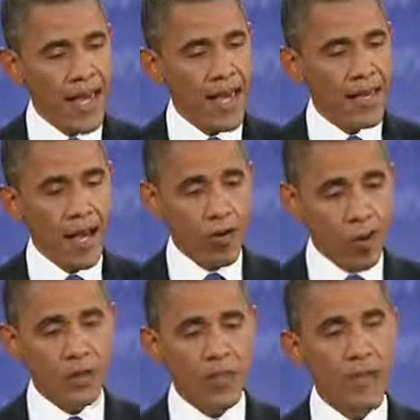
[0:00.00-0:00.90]
And I
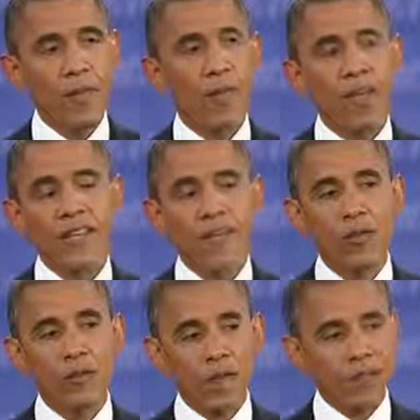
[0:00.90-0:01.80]
worked with Democrats
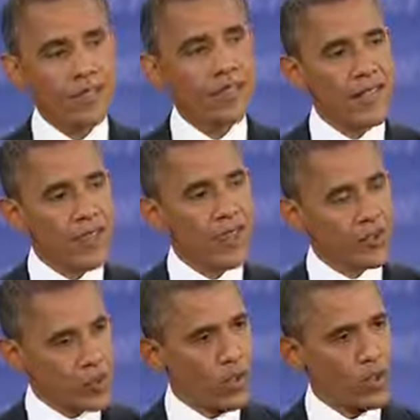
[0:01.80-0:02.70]
and Republicans to cut
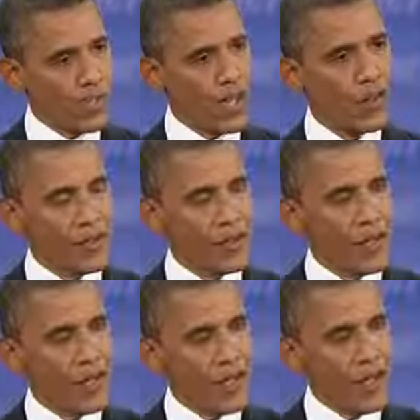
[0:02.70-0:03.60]
$1 trillion
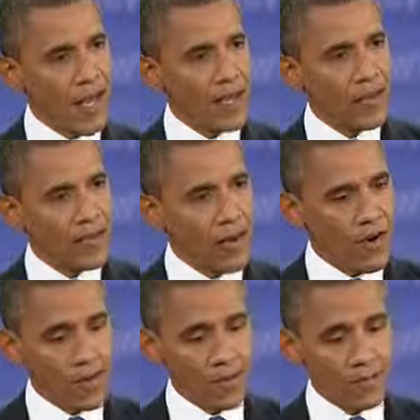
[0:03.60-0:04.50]
out of
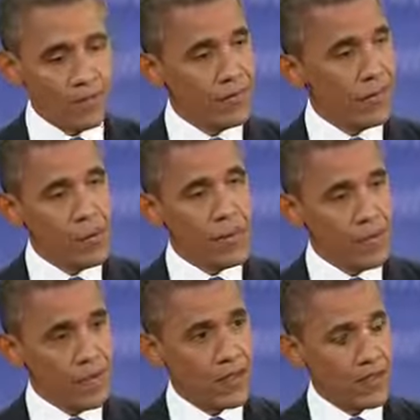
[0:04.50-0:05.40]
our
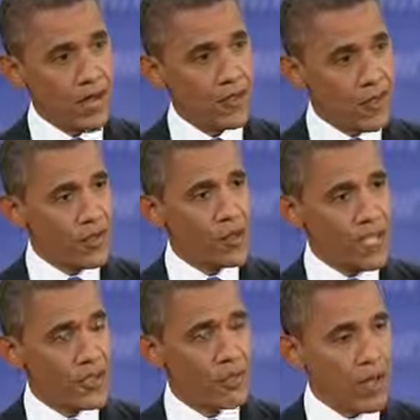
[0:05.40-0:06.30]
discretionary
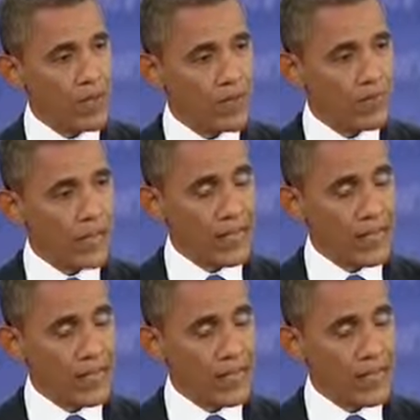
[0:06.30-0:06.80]
domestic budget.